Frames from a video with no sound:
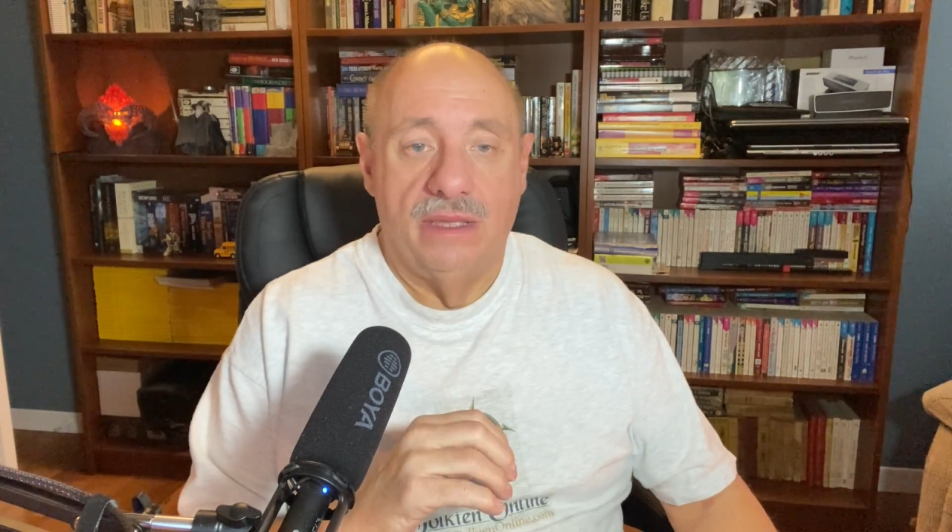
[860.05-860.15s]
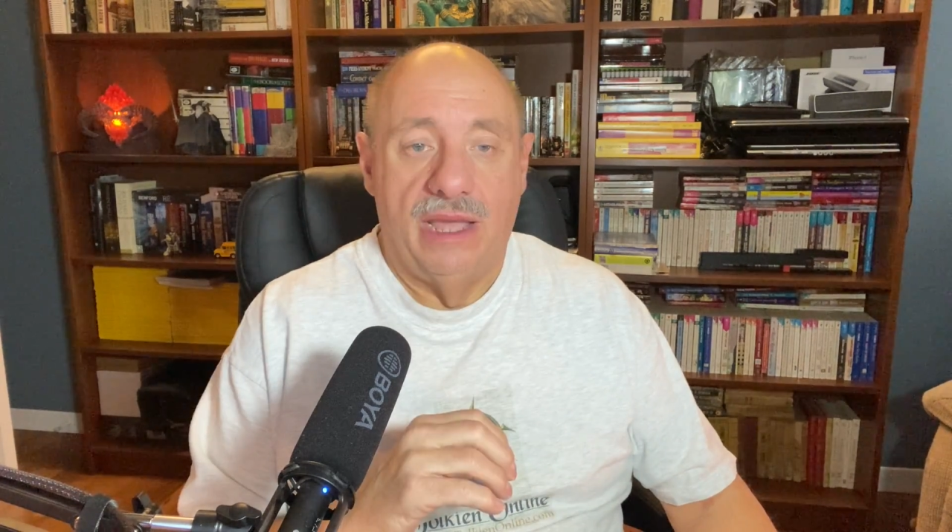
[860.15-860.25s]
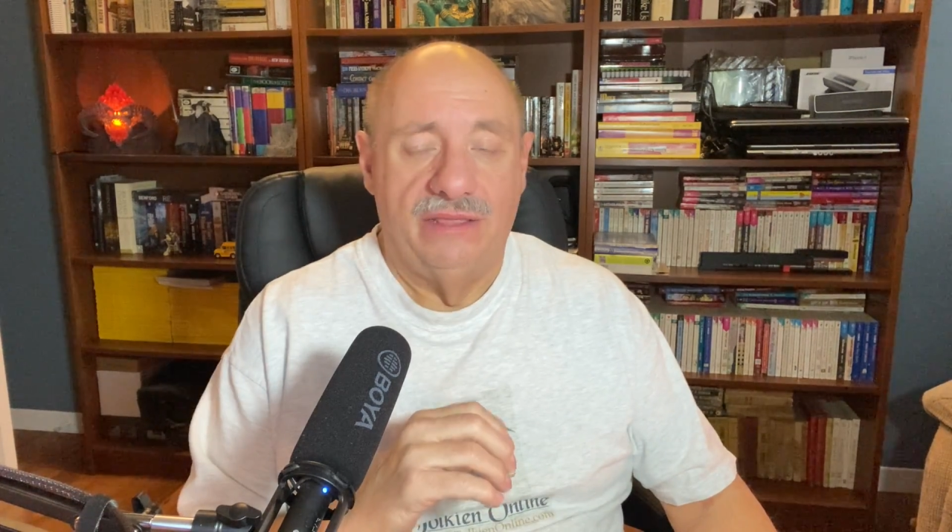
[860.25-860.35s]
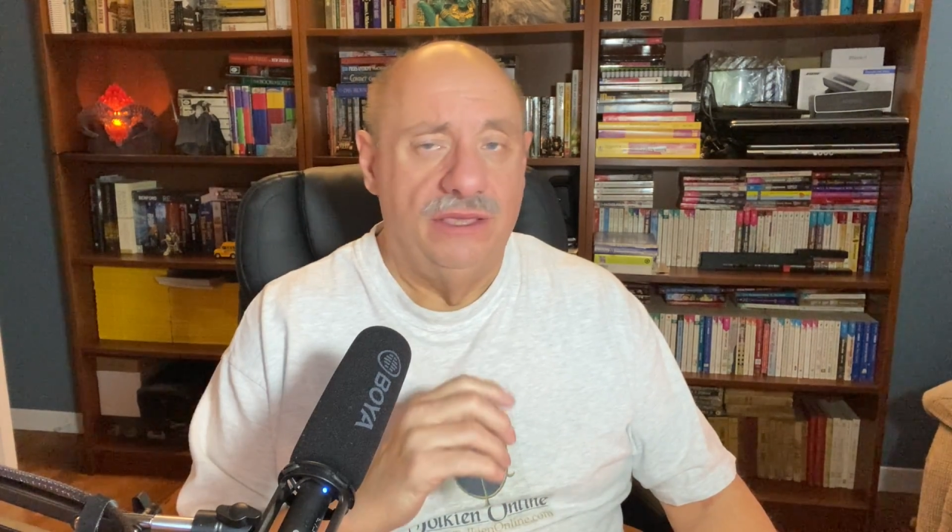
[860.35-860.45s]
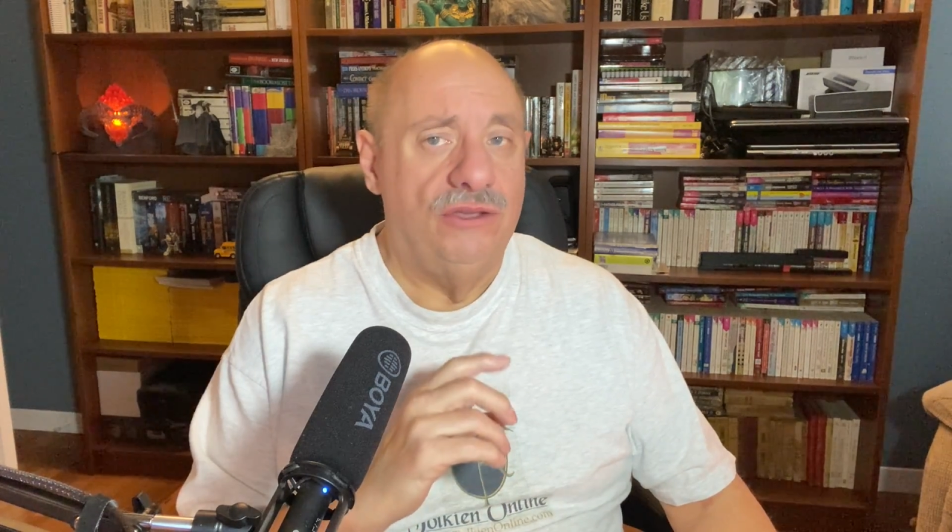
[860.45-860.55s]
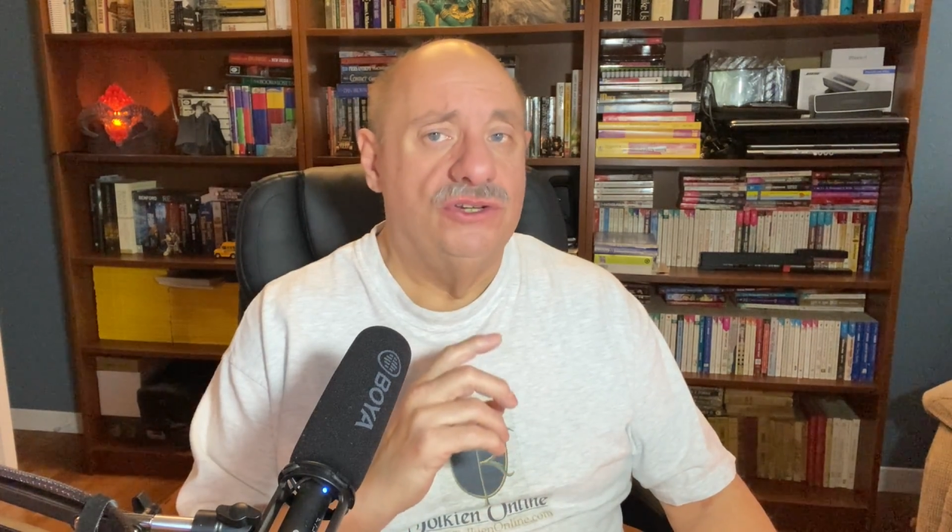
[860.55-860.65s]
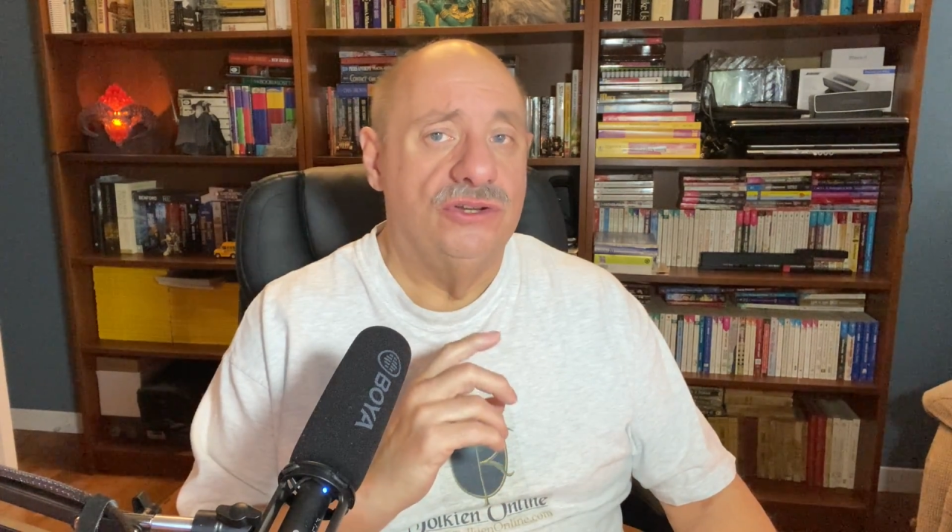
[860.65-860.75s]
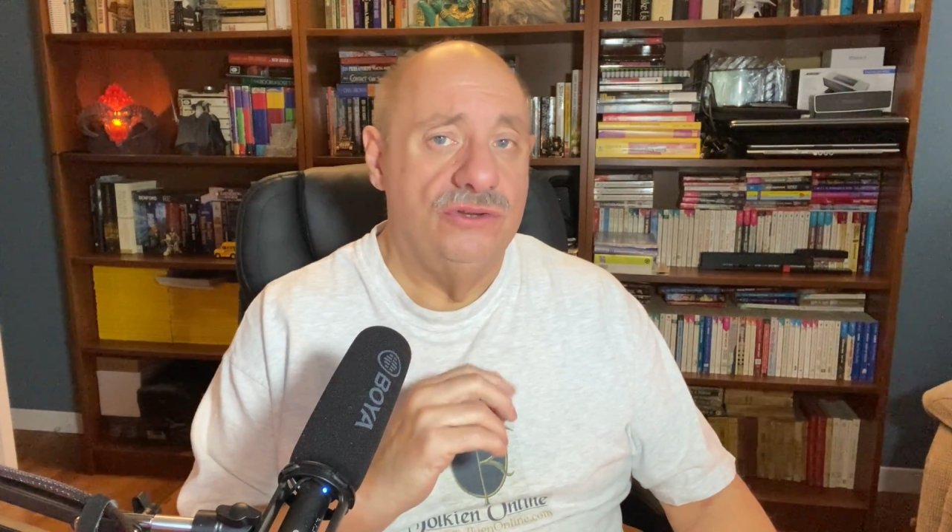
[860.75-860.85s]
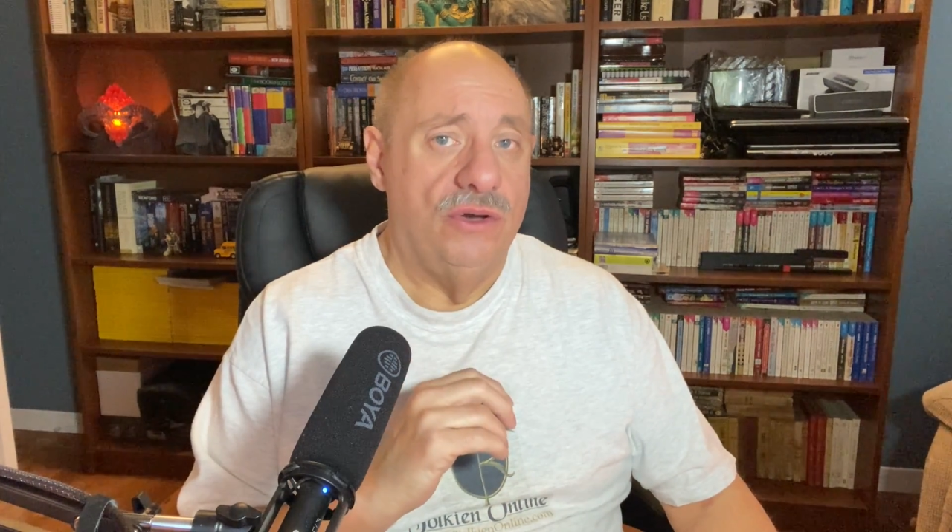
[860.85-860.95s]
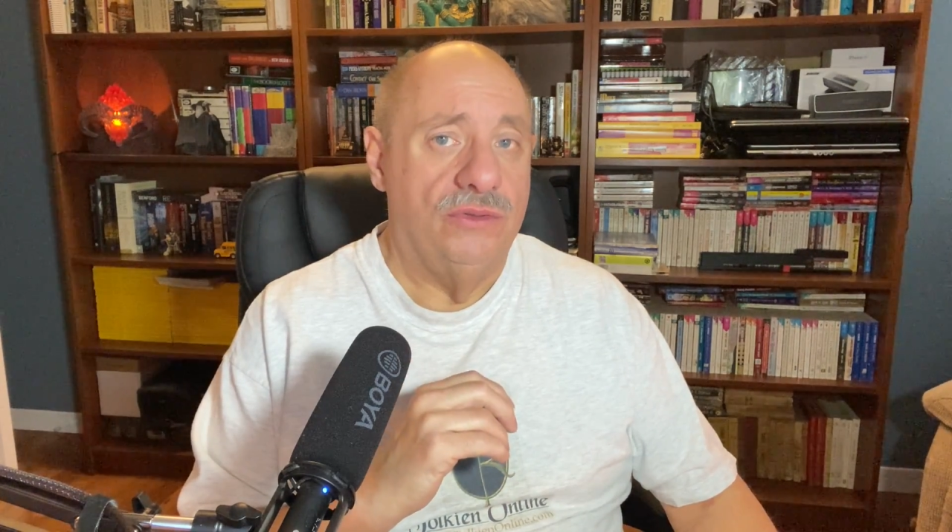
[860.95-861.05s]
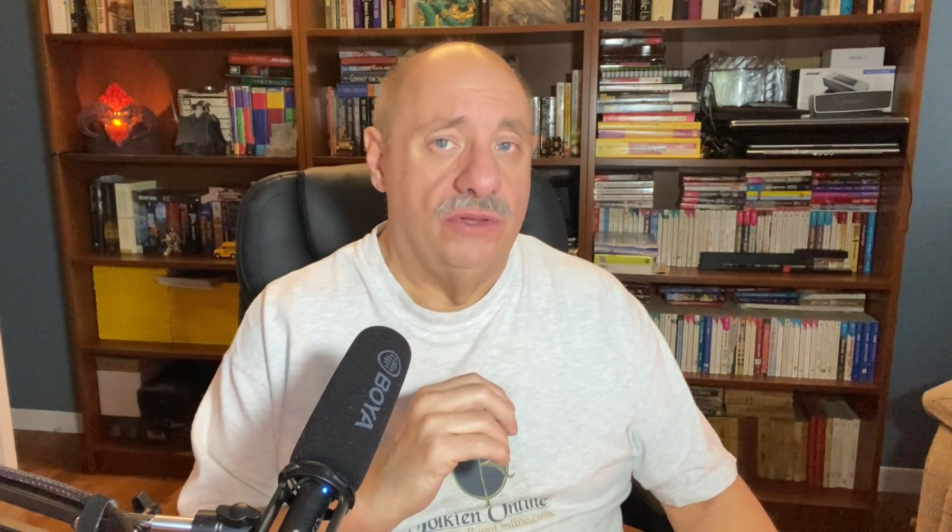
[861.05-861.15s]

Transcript: I think you should know,